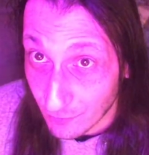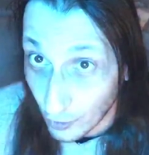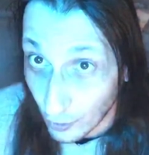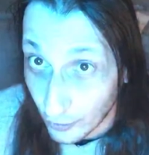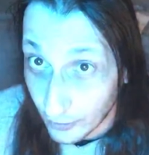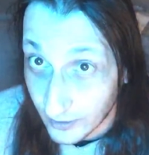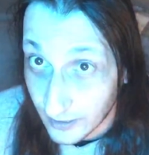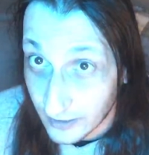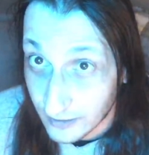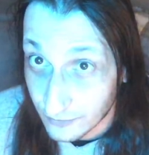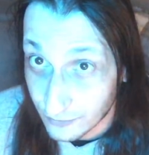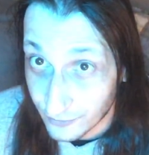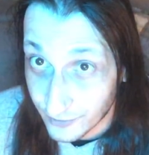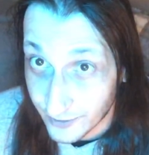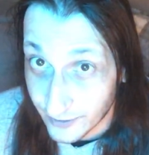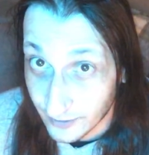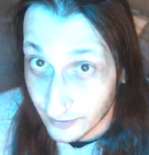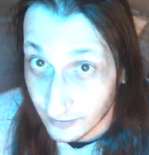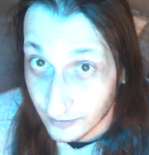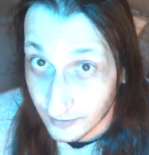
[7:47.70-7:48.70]
your
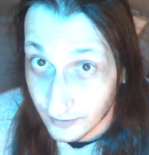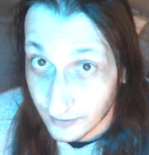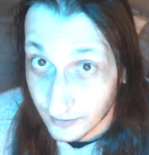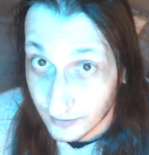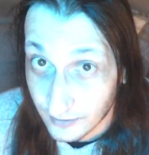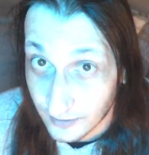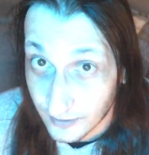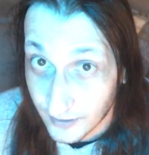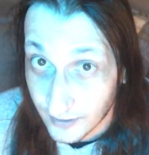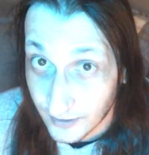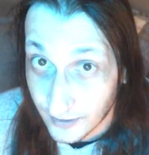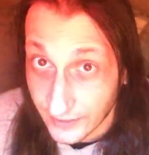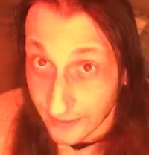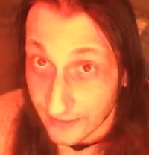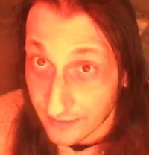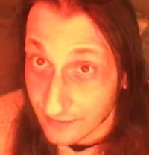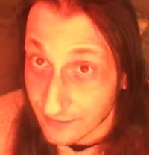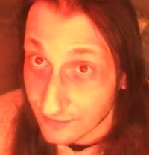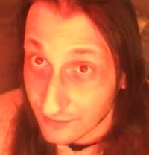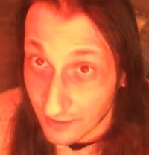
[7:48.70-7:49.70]
country,
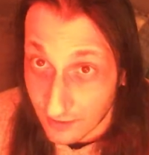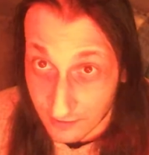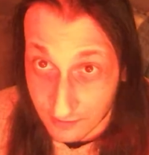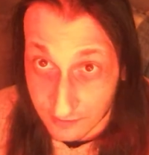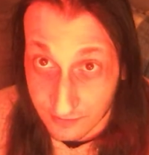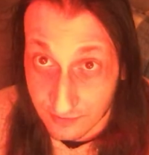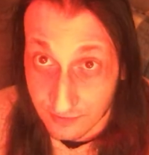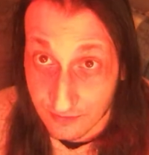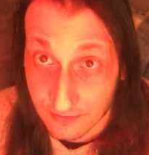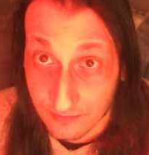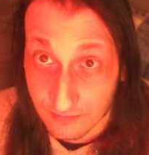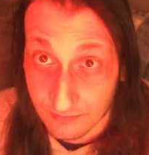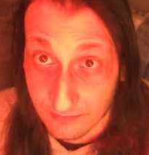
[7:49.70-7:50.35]
it sucks.